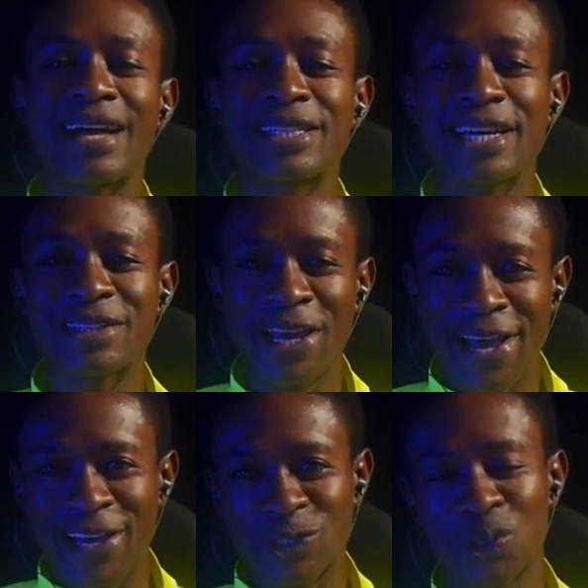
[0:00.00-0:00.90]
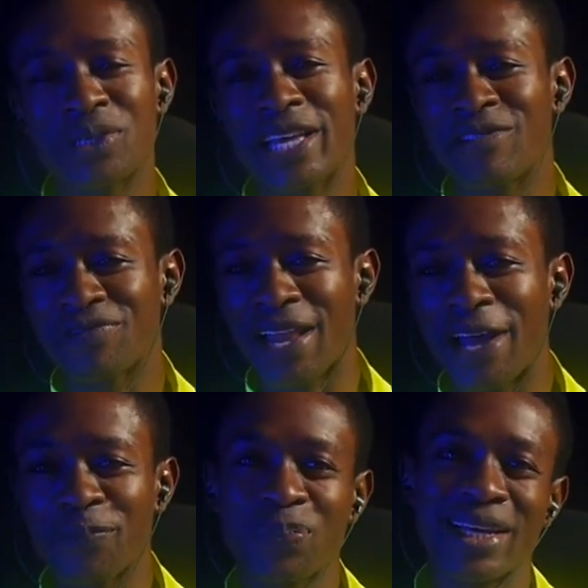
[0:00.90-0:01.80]
and then a drone can
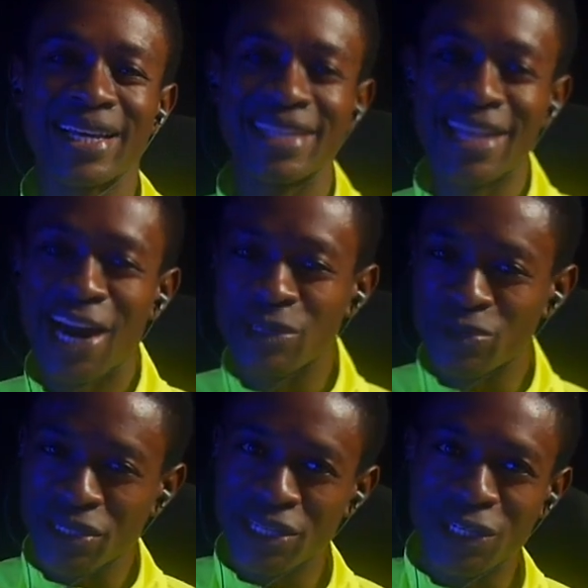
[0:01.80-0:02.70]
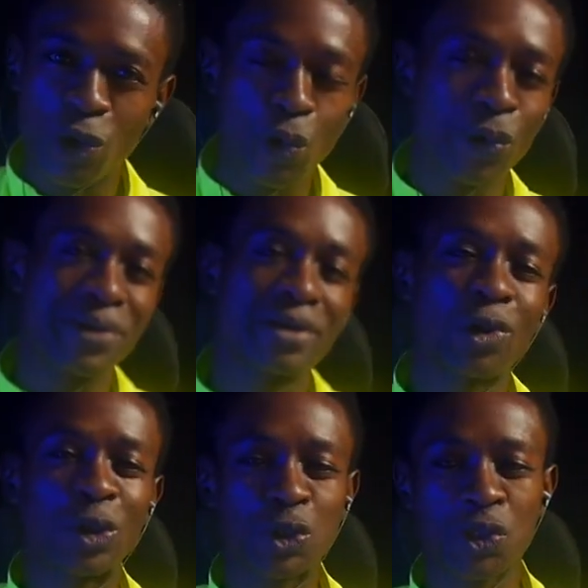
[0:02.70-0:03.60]
fly either remotely or
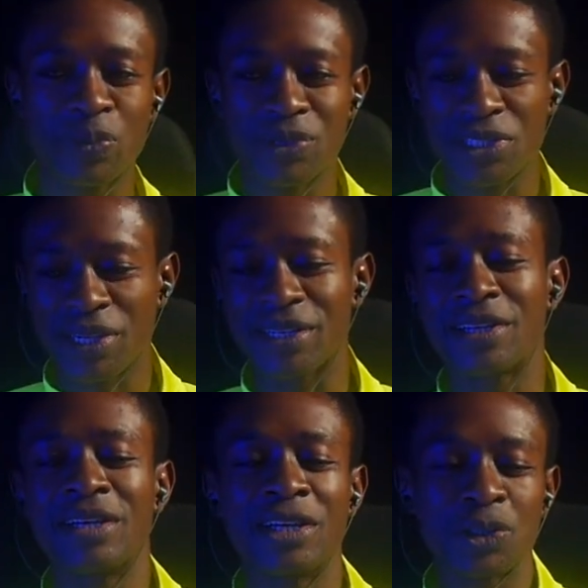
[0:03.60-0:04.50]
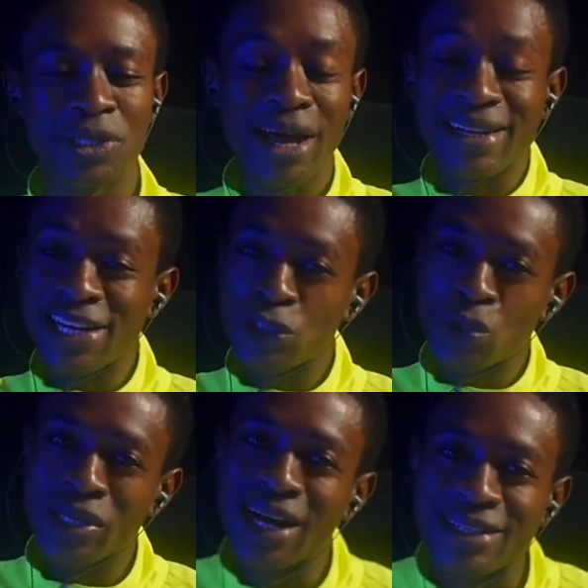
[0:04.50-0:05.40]
autonomously. So now
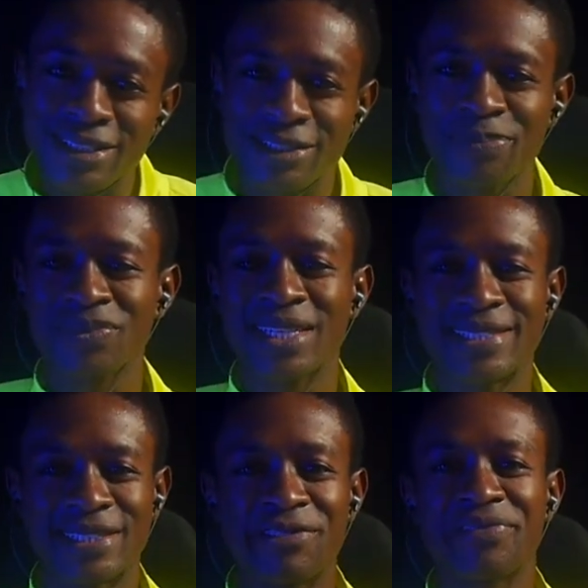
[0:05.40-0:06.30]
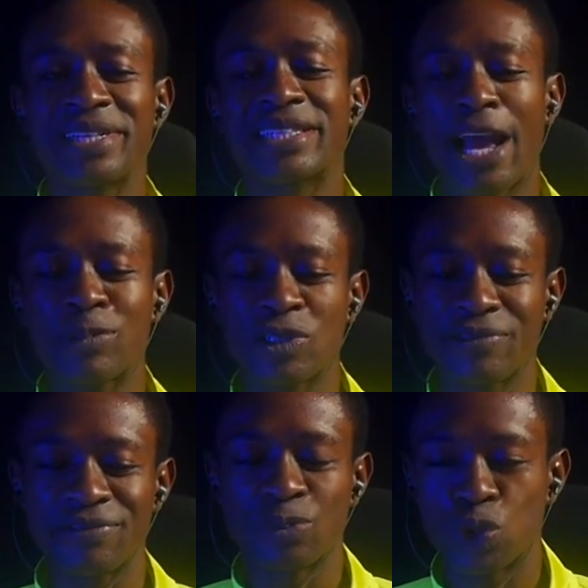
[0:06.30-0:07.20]
let's look at the different
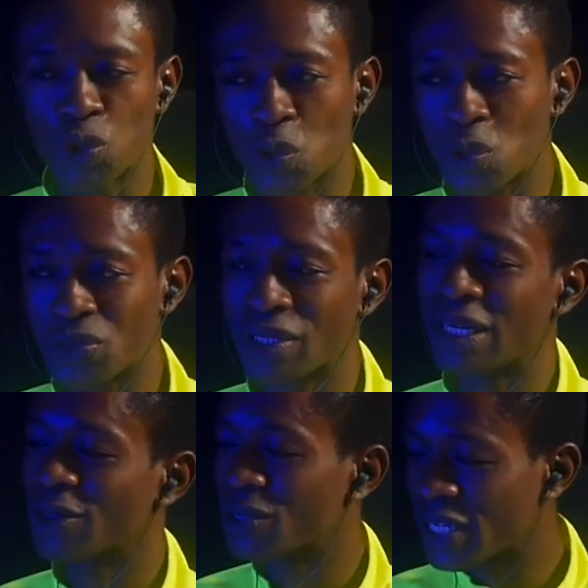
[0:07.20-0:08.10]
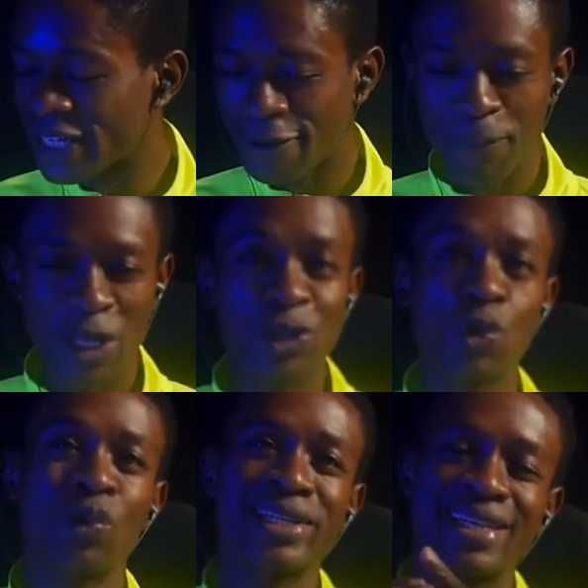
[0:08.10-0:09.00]
types of drone. Okay,
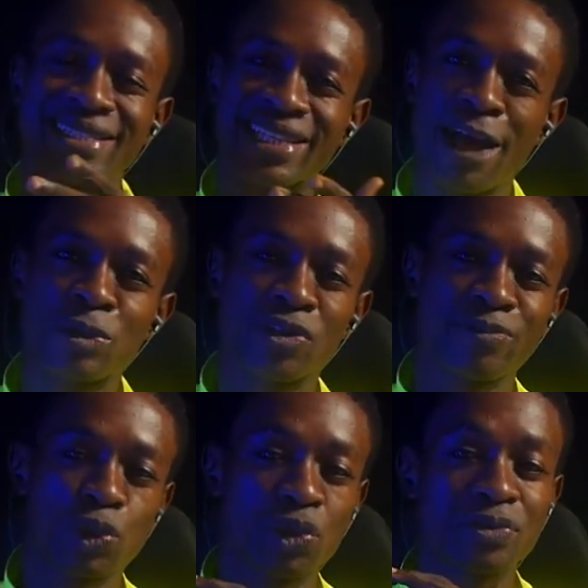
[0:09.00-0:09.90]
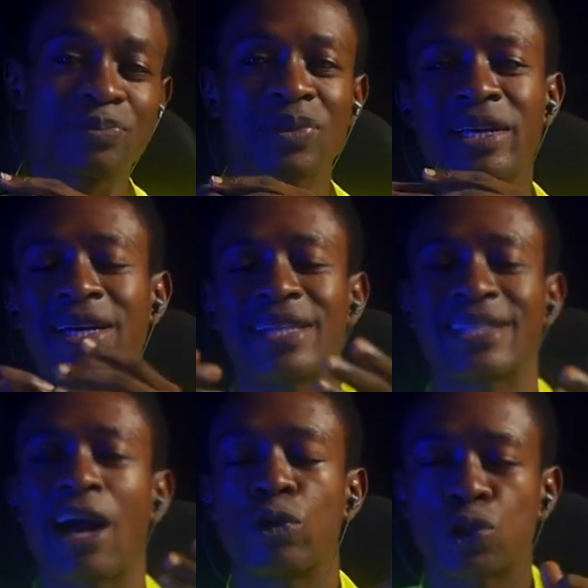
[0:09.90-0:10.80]
so what are the types of drone?
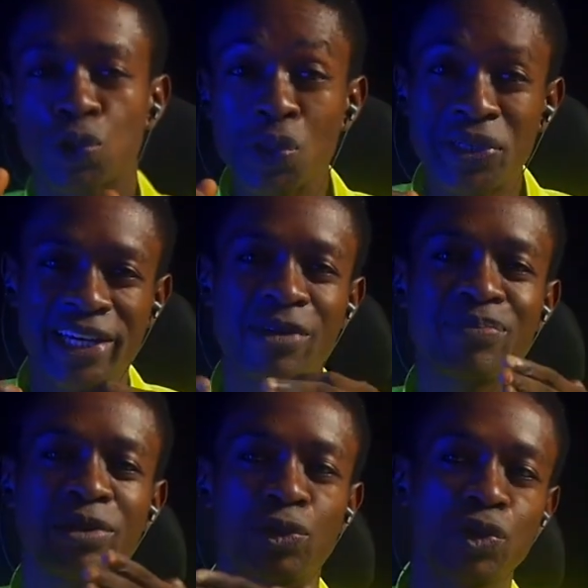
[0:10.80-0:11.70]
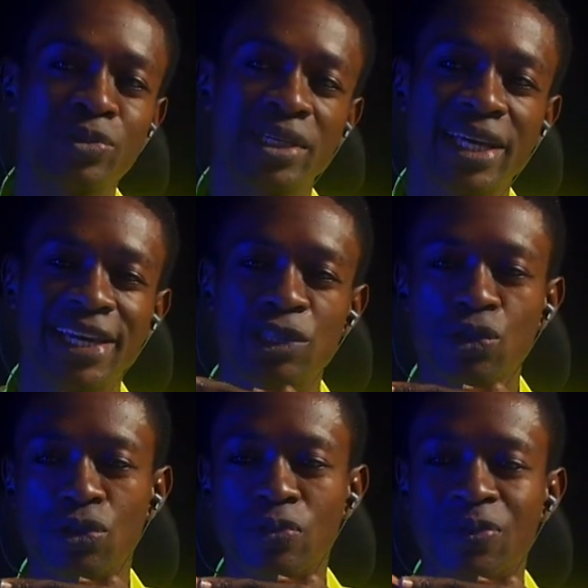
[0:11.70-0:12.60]
Now, drone can be grouped
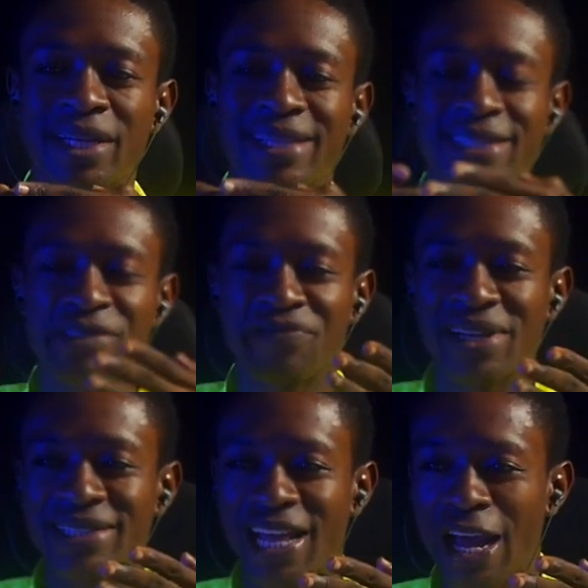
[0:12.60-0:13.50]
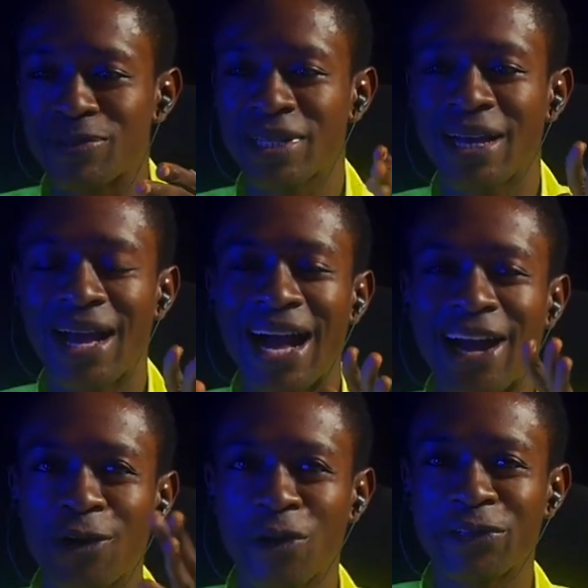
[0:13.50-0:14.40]
into different types
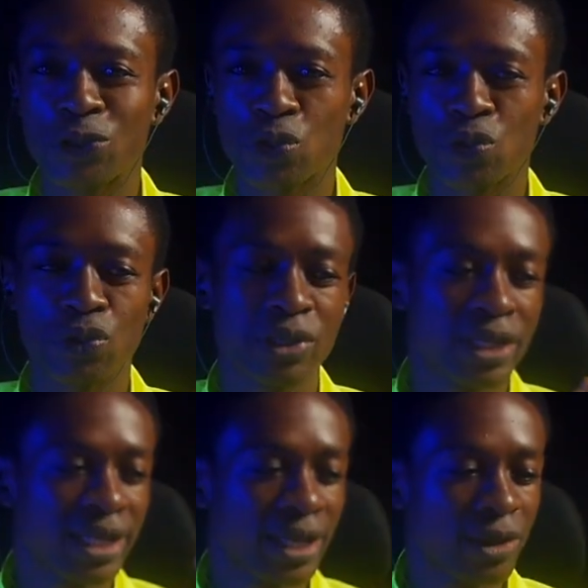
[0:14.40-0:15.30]
according to